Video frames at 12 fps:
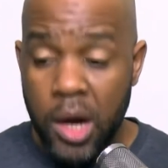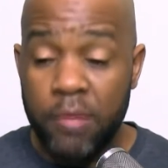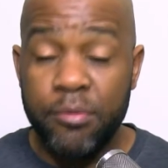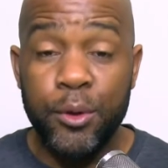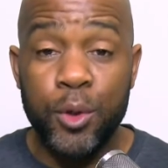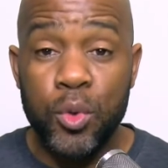
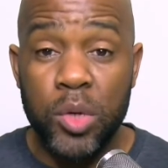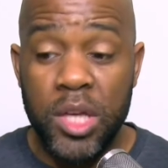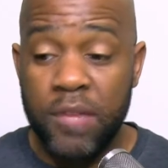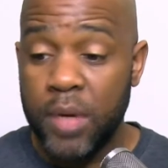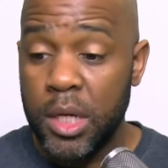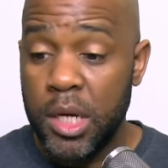for you
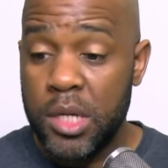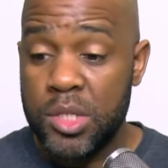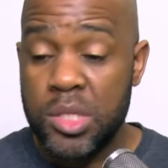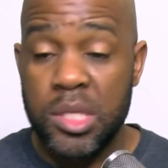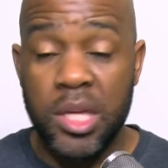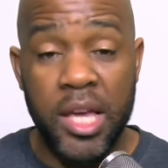giving
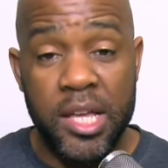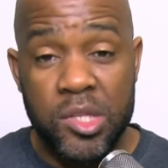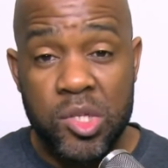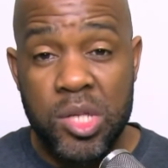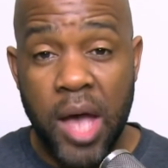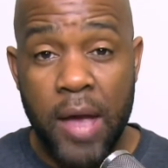us the
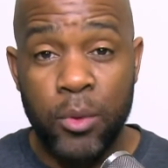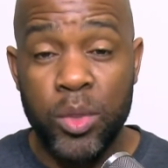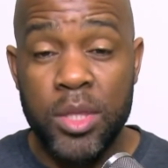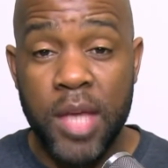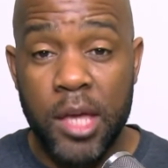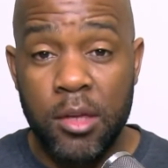insight.
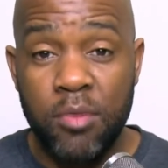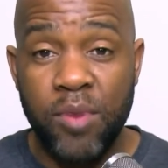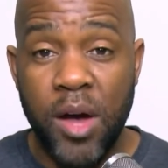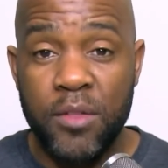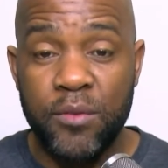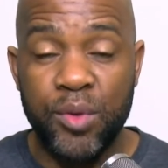We thank you,
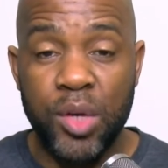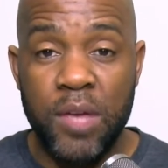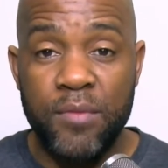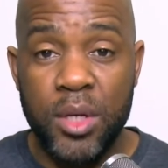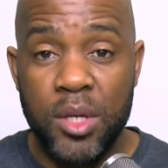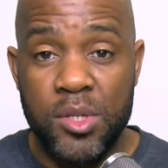Father, for
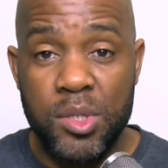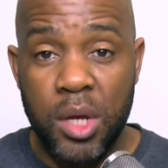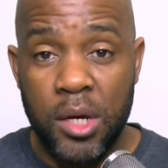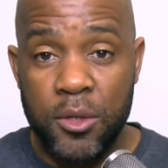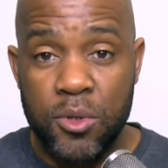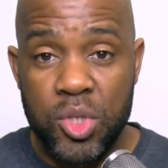giving us the
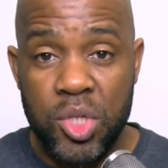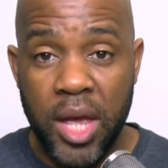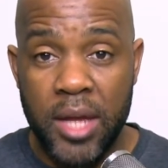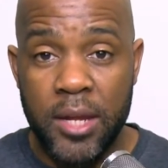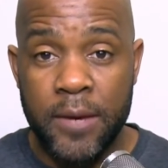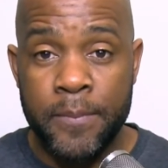
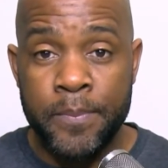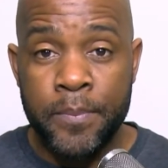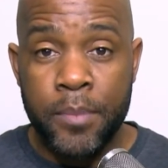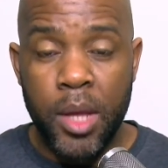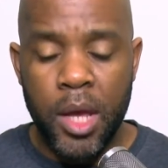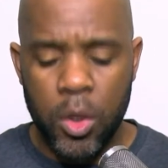understanding.
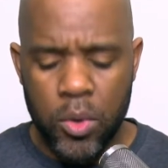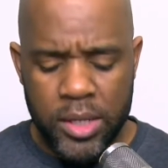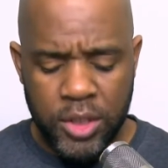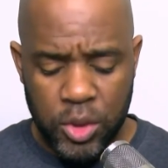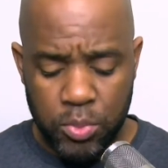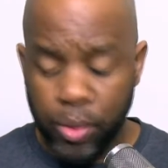And Lord, I
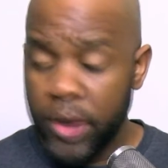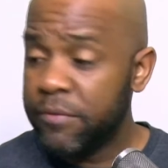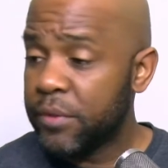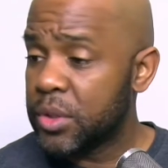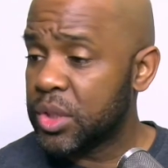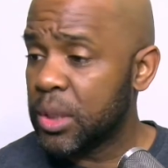just pray
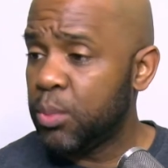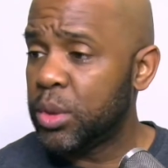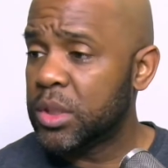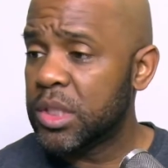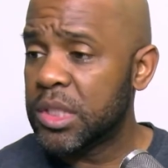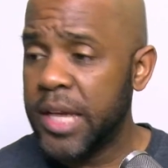for
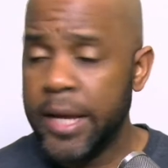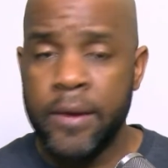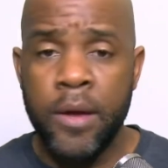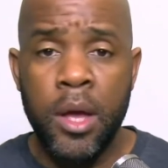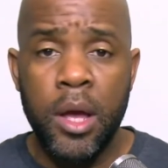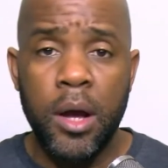someone today
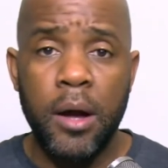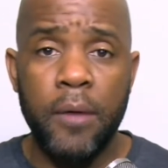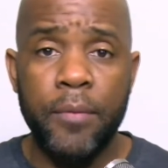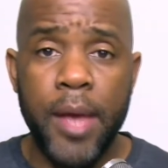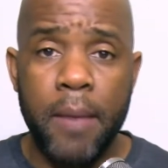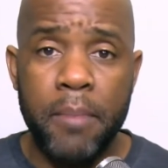
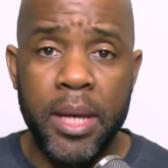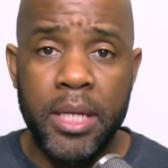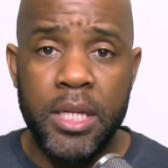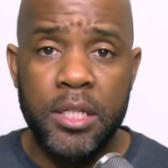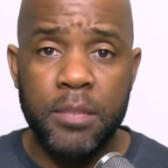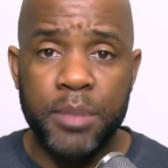that may
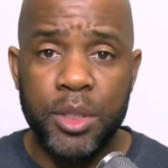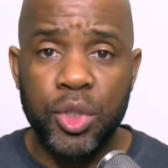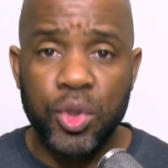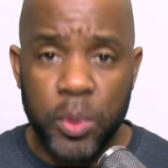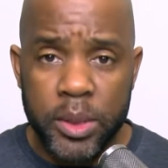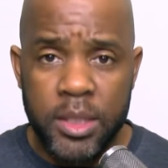need to be
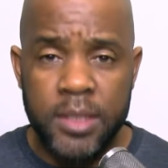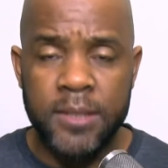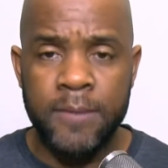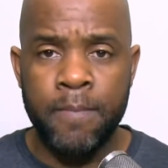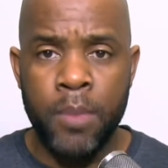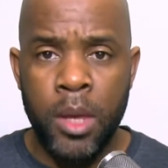
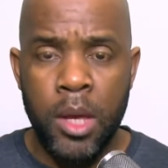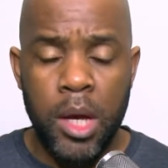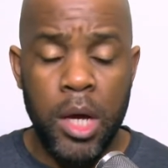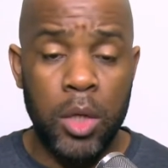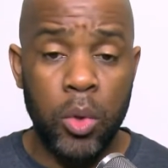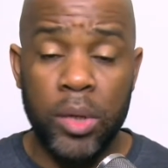strengthened.
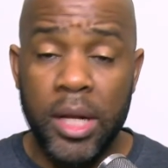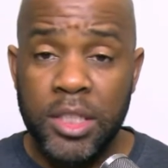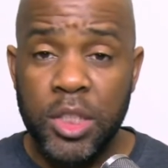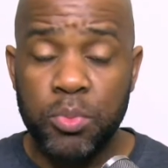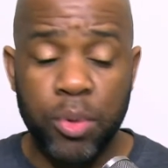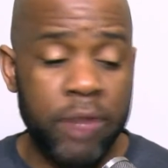Lord, I
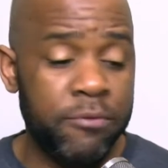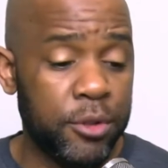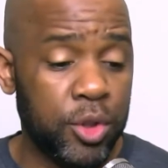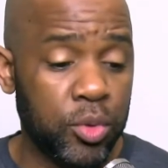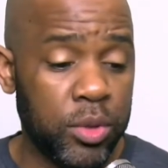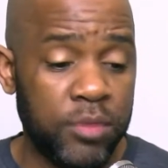just pray for
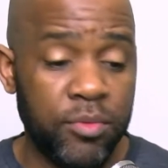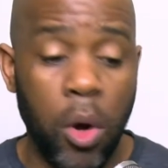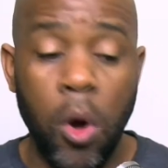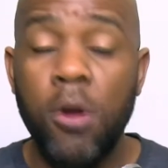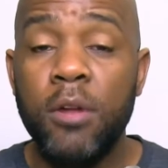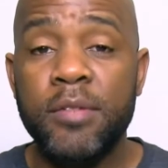strength for
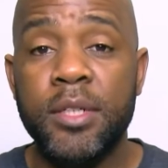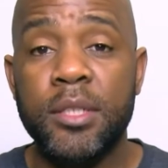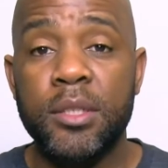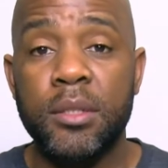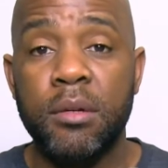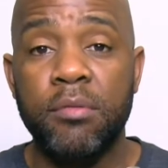all of
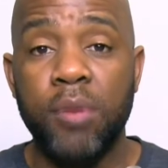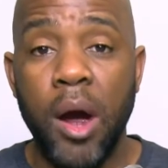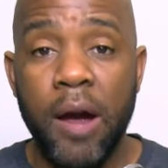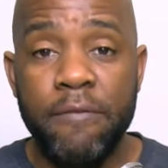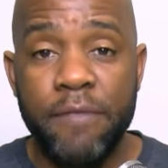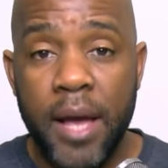us, for
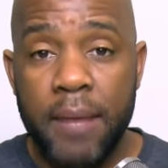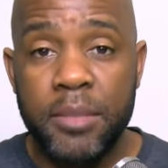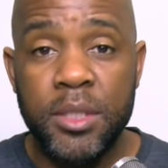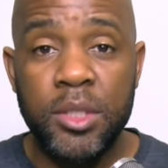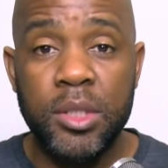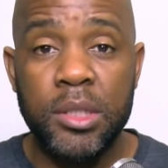our
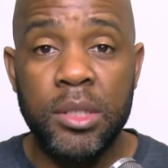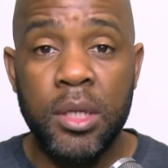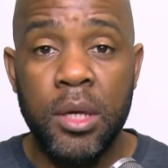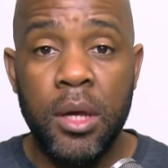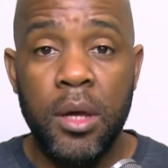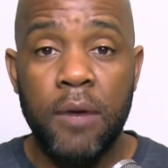families,
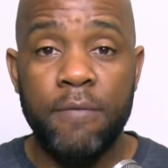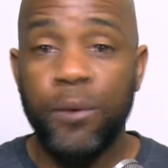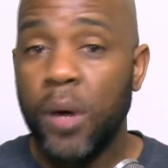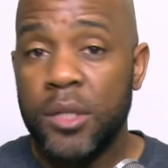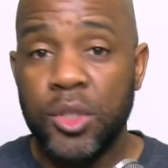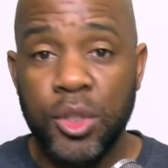
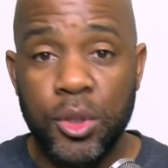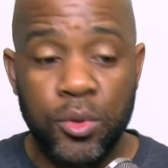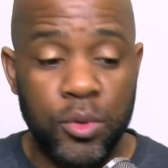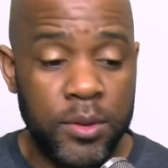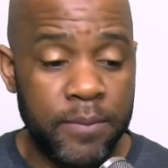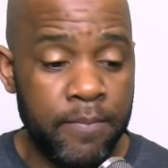for our
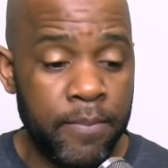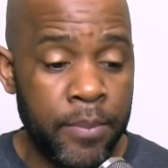children.